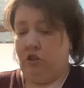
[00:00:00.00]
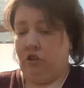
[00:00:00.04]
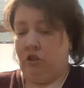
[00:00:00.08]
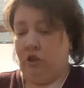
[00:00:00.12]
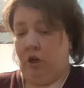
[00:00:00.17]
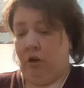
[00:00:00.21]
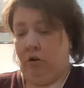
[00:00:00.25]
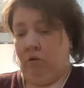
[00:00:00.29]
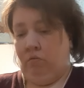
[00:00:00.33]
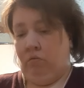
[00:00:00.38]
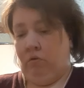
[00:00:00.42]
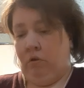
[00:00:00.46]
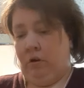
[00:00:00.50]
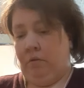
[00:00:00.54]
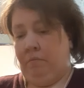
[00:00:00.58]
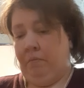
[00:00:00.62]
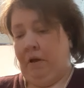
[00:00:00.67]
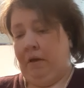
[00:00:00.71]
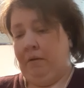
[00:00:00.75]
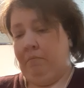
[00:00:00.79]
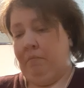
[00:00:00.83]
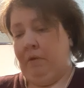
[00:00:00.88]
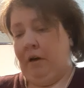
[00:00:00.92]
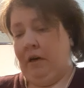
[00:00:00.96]
don't want to
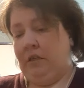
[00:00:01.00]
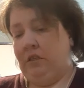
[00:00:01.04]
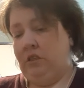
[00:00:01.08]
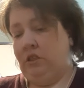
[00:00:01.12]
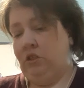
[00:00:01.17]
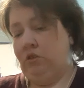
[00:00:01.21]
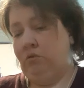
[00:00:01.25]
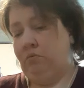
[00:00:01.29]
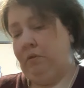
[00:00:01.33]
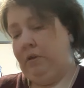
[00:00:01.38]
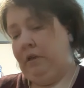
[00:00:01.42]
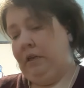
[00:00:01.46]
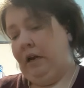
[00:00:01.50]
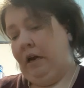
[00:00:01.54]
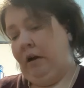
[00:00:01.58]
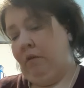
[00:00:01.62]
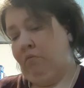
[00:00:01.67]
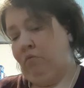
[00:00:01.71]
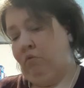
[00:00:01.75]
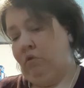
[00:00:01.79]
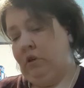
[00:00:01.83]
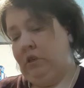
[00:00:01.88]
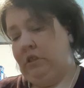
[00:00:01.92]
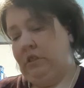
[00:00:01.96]
make mine sweet. I
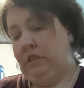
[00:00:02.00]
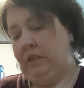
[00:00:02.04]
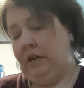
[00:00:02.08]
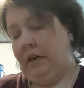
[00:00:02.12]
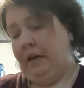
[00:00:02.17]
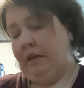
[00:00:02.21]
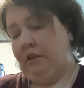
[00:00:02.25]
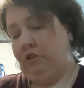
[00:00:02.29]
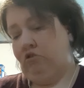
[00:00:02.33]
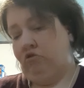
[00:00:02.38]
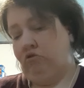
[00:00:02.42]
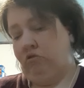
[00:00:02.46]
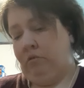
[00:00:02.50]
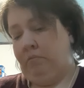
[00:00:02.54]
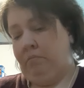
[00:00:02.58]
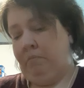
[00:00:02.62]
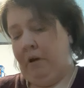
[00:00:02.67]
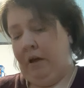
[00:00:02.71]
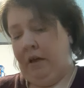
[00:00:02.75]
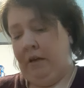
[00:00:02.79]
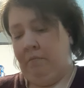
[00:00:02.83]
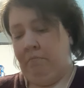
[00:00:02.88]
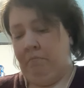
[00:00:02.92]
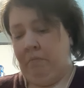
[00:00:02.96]
want to actually
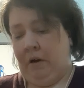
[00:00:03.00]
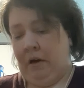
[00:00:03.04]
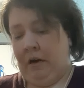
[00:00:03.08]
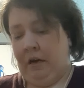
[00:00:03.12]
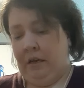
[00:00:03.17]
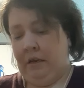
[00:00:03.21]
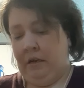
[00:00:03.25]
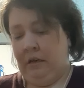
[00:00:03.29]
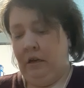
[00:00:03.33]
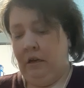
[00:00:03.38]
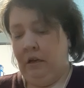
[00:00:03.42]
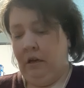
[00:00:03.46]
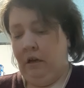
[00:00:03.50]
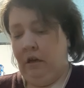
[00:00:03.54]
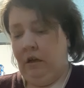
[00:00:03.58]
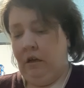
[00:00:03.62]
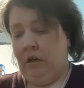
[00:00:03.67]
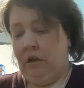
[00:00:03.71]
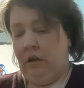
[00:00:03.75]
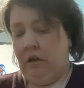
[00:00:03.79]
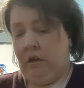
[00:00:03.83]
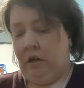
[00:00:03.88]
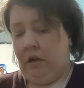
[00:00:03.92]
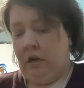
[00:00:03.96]
make mine
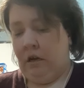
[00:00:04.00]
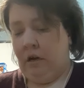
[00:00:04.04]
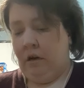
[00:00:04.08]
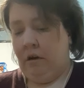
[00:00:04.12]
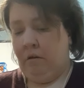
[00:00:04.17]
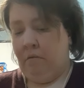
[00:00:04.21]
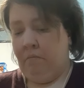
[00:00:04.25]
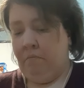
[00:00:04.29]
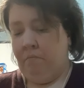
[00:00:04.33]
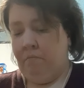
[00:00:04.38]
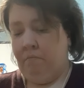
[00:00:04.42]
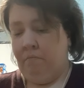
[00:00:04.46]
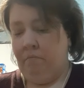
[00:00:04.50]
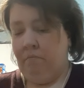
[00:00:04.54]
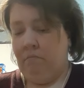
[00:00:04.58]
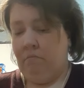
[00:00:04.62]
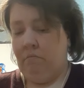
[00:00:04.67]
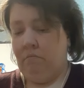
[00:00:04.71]
a